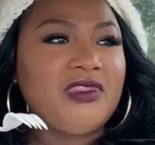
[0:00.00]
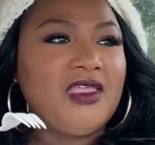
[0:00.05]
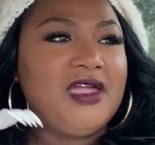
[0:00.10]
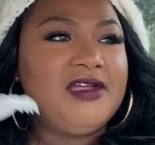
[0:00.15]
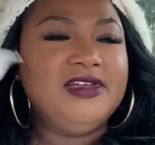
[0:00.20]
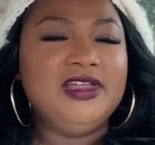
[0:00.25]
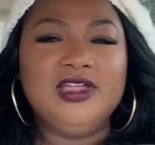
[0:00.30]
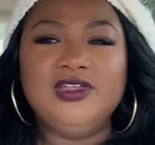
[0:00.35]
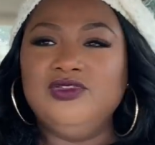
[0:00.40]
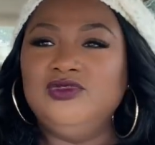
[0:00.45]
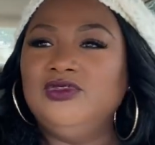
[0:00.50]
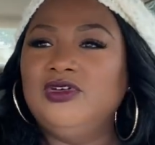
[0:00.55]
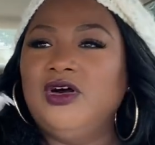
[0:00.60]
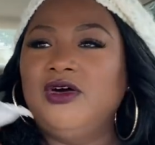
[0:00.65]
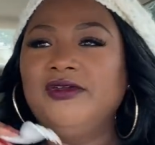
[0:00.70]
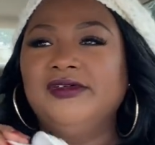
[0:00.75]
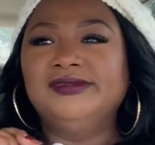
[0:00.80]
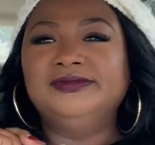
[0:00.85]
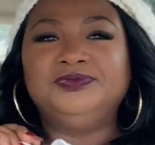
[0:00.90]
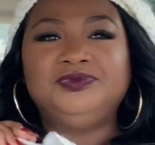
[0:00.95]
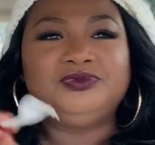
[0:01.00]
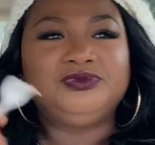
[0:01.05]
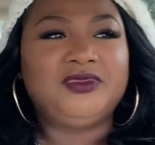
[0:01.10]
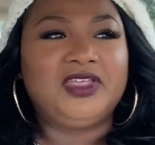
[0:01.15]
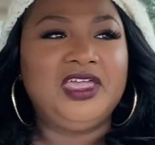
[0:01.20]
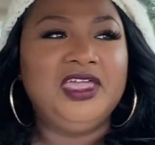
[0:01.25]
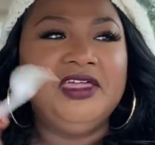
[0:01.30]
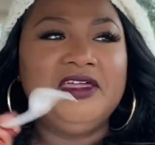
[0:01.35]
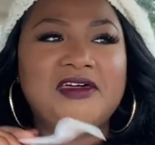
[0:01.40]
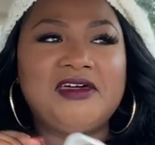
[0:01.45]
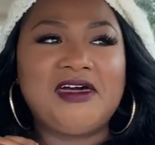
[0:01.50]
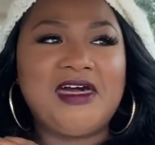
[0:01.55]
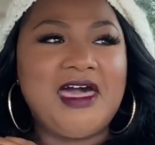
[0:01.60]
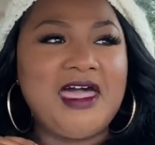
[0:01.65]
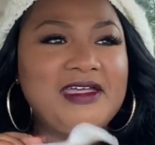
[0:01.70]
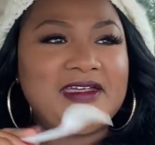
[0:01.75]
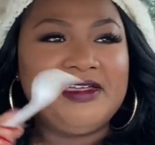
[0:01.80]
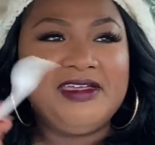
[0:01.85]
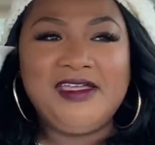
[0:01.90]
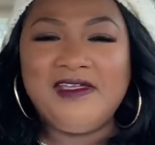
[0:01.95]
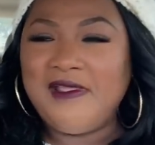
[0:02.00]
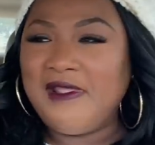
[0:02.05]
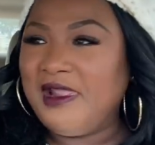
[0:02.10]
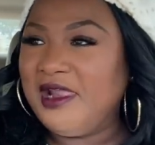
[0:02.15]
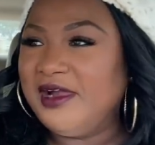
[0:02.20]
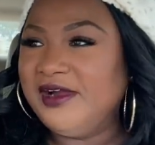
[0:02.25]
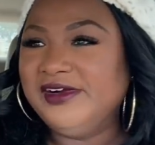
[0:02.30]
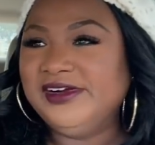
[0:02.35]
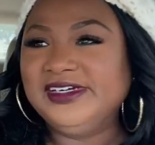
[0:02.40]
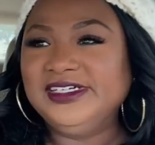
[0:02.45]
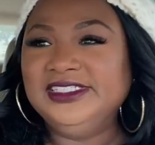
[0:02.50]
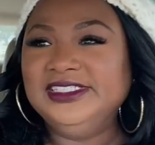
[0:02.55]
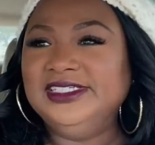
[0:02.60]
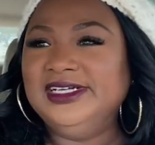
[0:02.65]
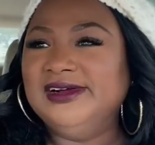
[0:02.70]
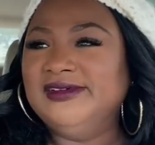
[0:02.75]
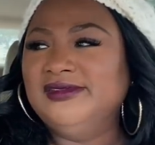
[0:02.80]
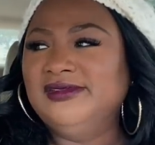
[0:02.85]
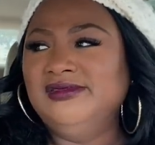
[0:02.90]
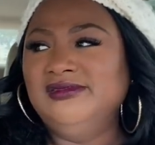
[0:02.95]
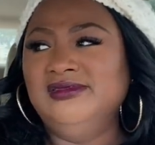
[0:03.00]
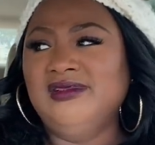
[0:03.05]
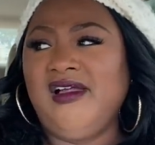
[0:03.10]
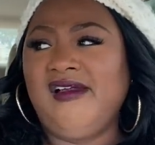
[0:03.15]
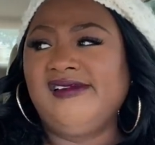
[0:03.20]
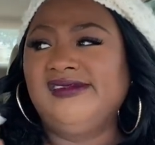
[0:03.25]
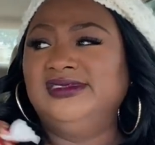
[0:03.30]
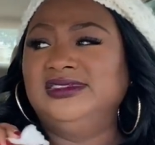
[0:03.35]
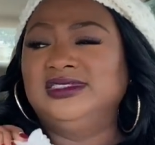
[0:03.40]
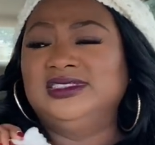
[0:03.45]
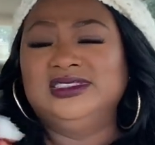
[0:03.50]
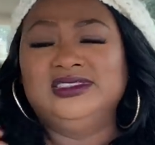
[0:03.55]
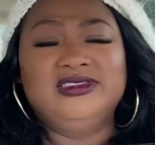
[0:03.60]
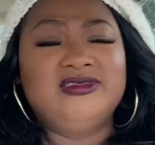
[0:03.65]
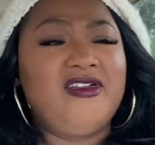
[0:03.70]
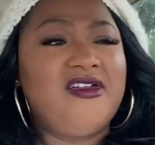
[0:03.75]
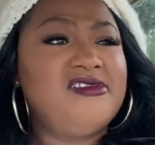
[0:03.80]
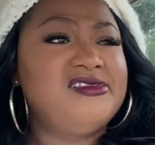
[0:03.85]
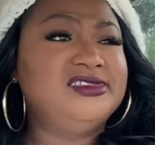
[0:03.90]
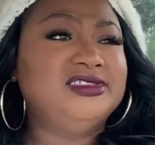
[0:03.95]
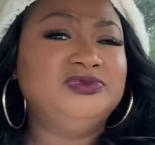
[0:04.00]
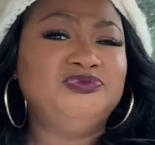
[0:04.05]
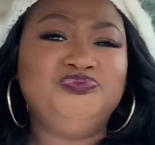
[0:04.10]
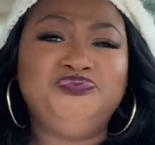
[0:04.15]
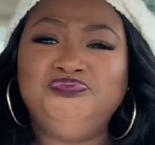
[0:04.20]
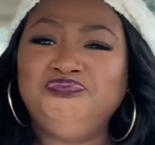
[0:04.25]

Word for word: Then you go to getting cocky and arrogant and, oh, because uh-uh.